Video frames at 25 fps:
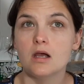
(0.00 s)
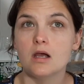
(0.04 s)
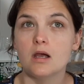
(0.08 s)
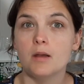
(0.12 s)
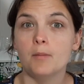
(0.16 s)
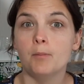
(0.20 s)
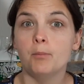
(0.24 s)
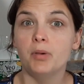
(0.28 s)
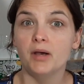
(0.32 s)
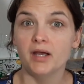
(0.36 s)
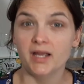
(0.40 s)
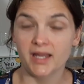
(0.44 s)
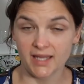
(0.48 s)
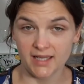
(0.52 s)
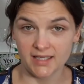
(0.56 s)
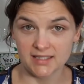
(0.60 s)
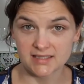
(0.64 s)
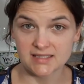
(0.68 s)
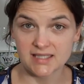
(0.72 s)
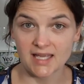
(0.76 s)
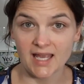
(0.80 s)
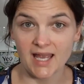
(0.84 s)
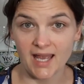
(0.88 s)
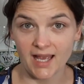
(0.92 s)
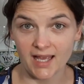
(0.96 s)
bucket
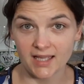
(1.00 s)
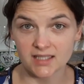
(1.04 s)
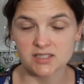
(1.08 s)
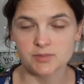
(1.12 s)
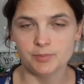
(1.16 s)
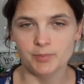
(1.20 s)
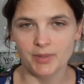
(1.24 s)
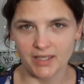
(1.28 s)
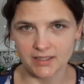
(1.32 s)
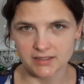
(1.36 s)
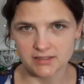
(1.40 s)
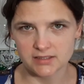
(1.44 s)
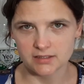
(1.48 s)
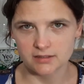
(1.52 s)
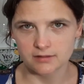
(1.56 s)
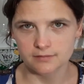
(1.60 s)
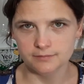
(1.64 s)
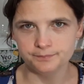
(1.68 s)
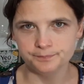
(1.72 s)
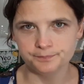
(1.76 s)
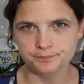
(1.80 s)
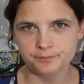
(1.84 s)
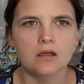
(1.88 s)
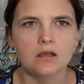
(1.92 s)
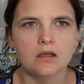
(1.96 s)
hat
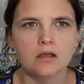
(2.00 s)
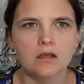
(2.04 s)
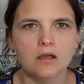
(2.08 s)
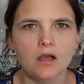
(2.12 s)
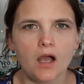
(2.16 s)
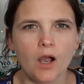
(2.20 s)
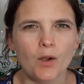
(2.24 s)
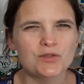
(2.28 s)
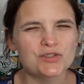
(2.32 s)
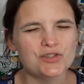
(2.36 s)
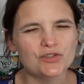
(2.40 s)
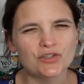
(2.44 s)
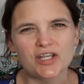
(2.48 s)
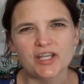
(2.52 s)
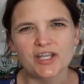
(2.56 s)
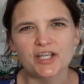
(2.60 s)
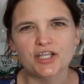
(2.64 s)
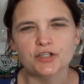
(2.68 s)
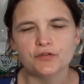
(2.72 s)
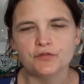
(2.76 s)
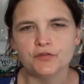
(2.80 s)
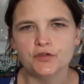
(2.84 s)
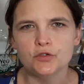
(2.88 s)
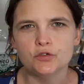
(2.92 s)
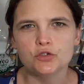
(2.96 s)
pattern. I was looking at a
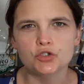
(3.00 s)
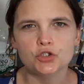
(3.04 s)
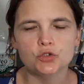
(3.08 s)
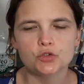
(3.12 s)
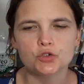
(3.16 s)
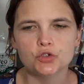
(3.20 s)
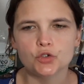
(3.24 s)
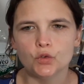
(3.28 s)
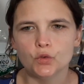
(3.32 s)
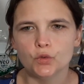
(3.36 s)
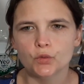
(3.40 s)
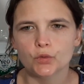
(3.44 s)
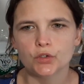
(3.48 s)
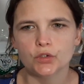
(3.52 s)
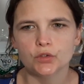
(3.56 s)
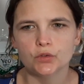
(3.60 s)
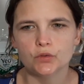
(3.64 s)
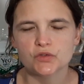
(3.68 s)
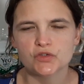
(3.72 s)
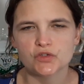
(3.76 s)
few tutorials